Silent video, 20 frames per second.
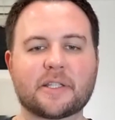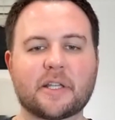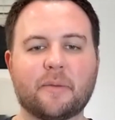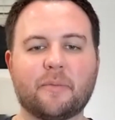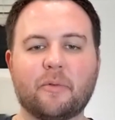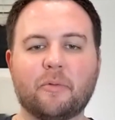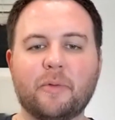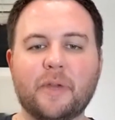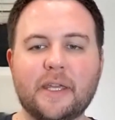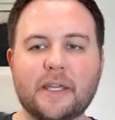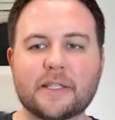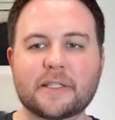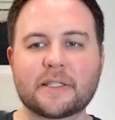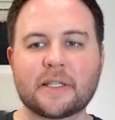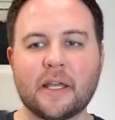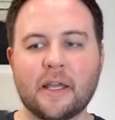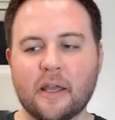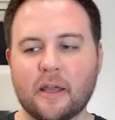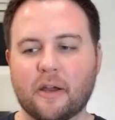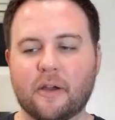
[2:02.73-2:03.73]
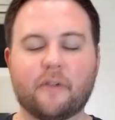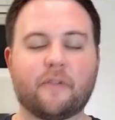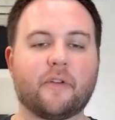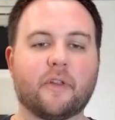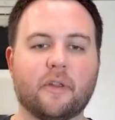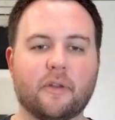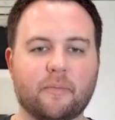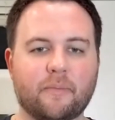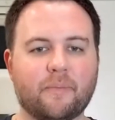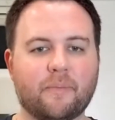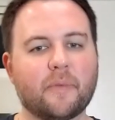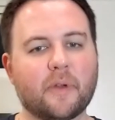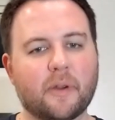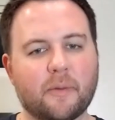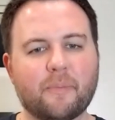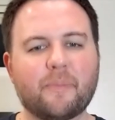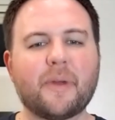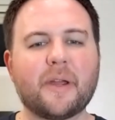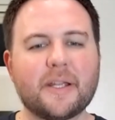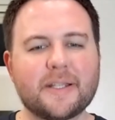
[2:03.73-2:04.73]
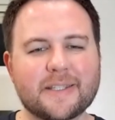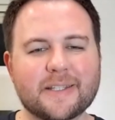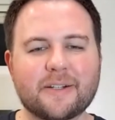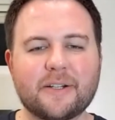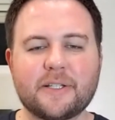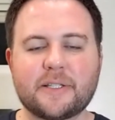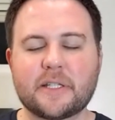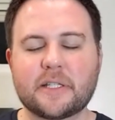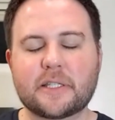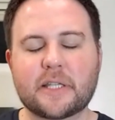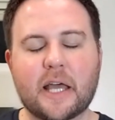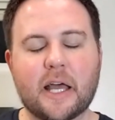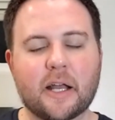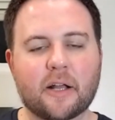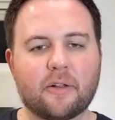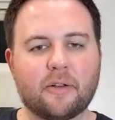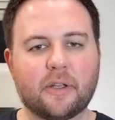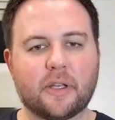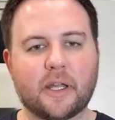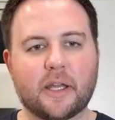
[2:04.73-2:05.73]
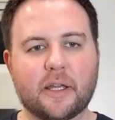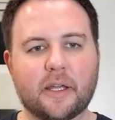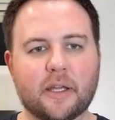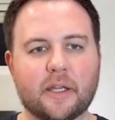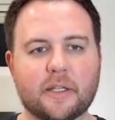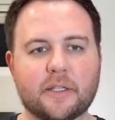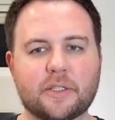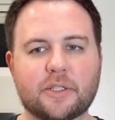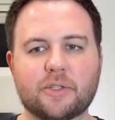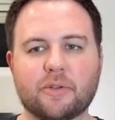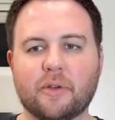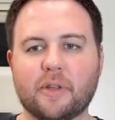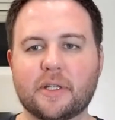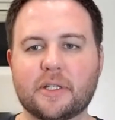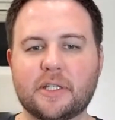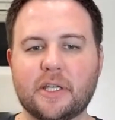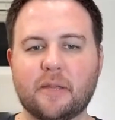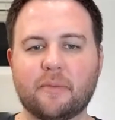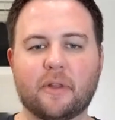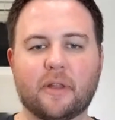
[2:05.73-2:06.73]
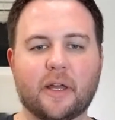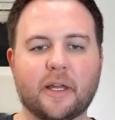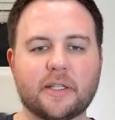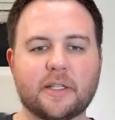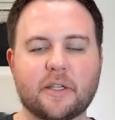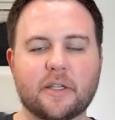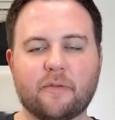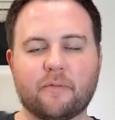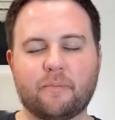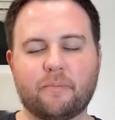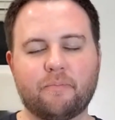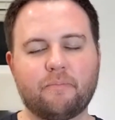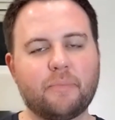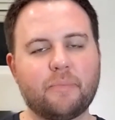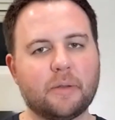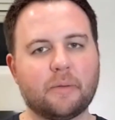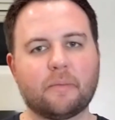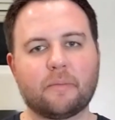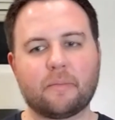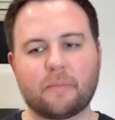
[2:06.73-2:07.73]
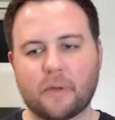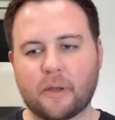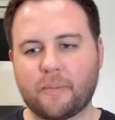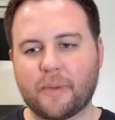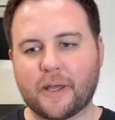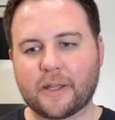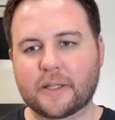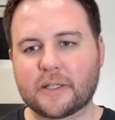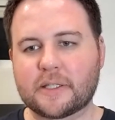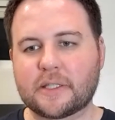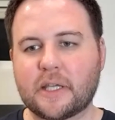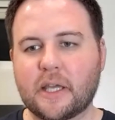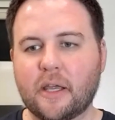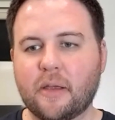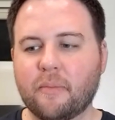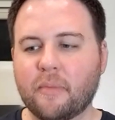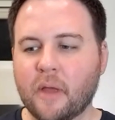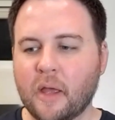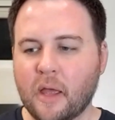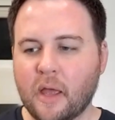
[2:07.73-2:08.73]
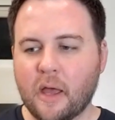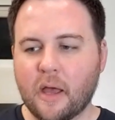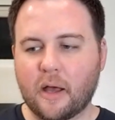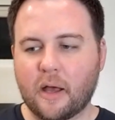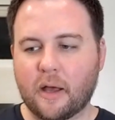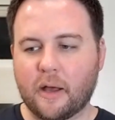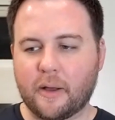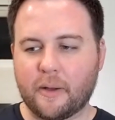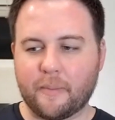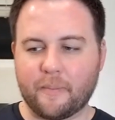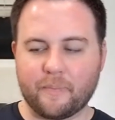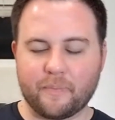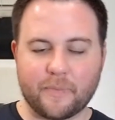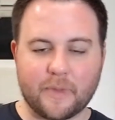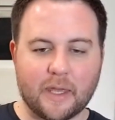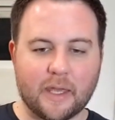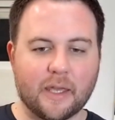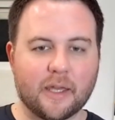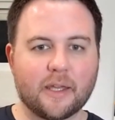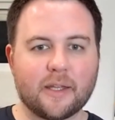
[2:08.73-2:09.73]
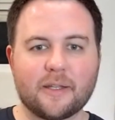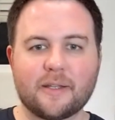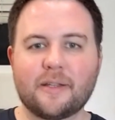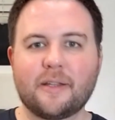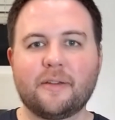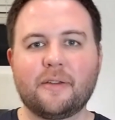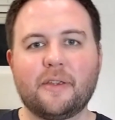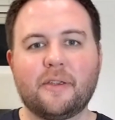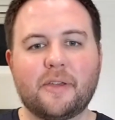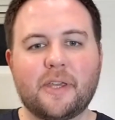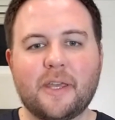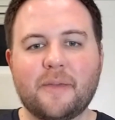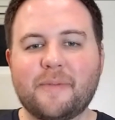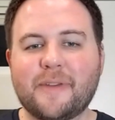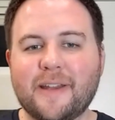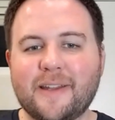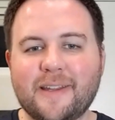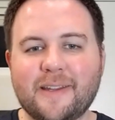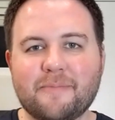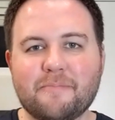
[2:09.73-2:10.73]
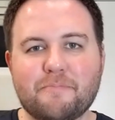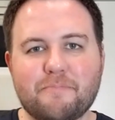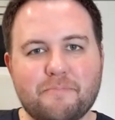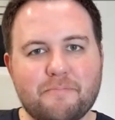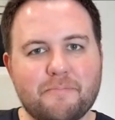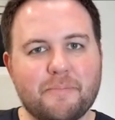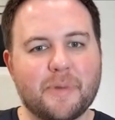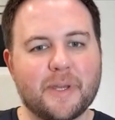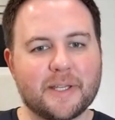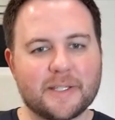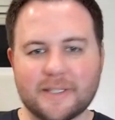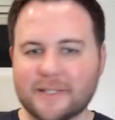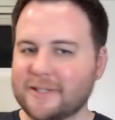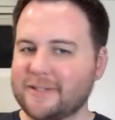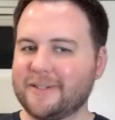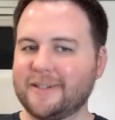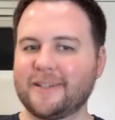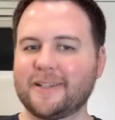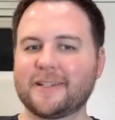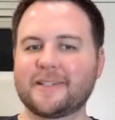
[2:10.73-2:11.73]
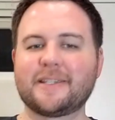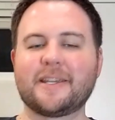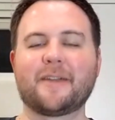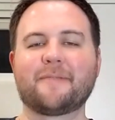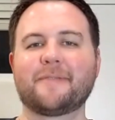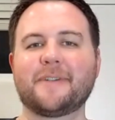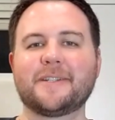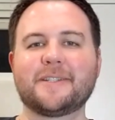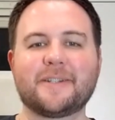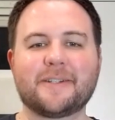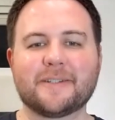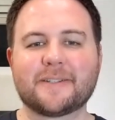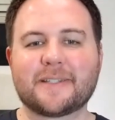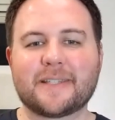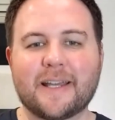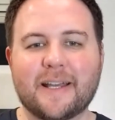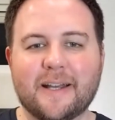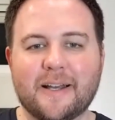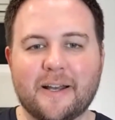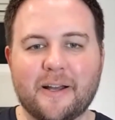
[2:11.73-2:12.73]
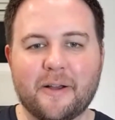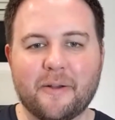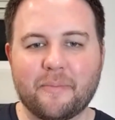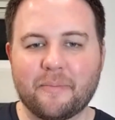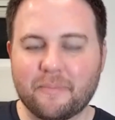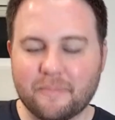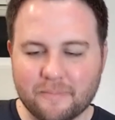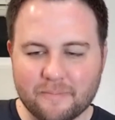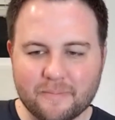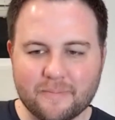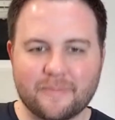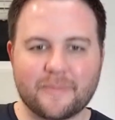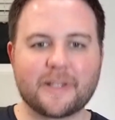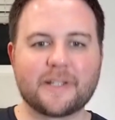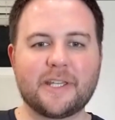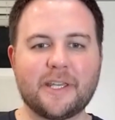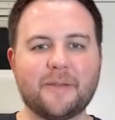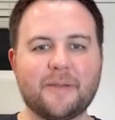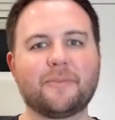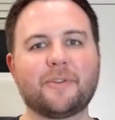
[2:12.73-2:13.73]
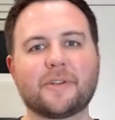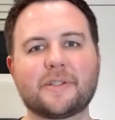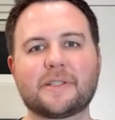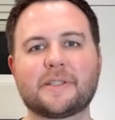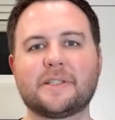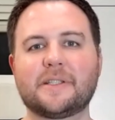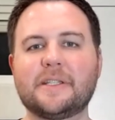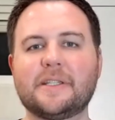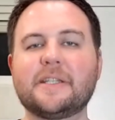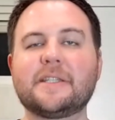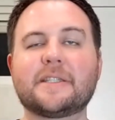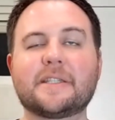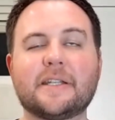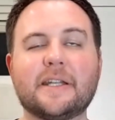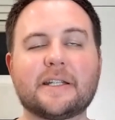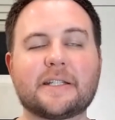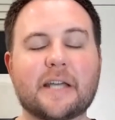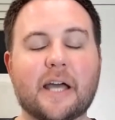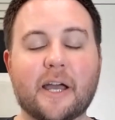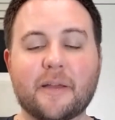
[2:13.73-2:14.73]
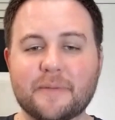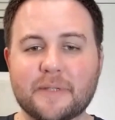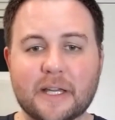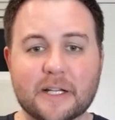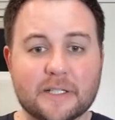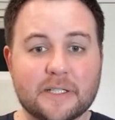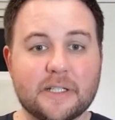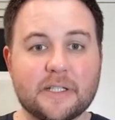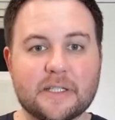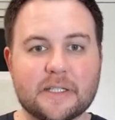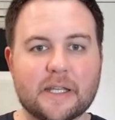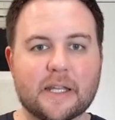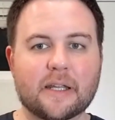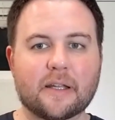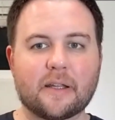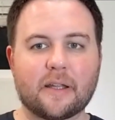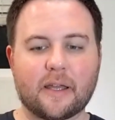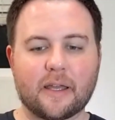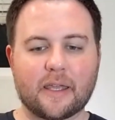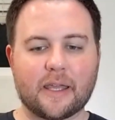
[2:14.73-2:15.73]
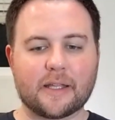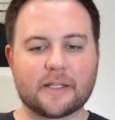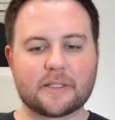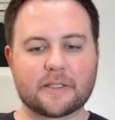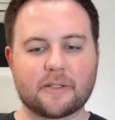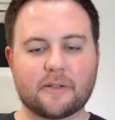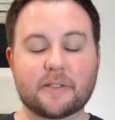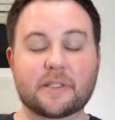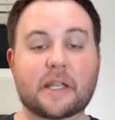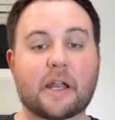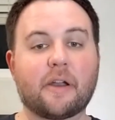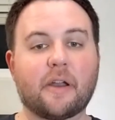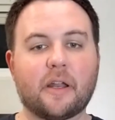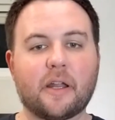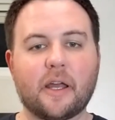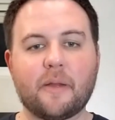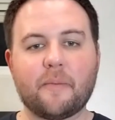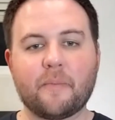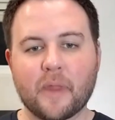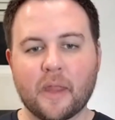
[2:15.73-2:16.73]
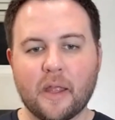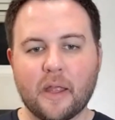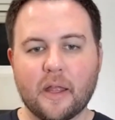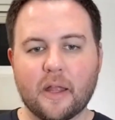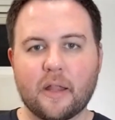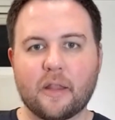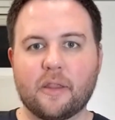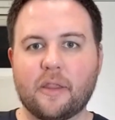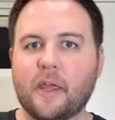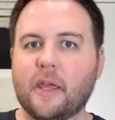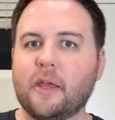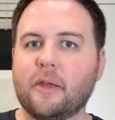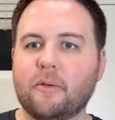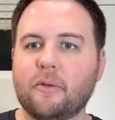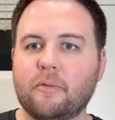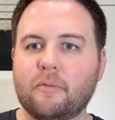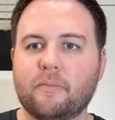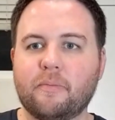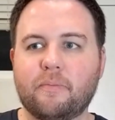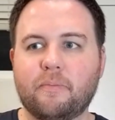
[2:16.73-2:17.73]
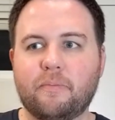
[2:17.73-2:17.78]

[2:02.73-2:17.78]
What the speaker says: couple weeks, or basically since Eklund has joined the team, the lines have been about the same. And you keep getting basically the same results. The team looks decent at times. Actually, on Saturday night, they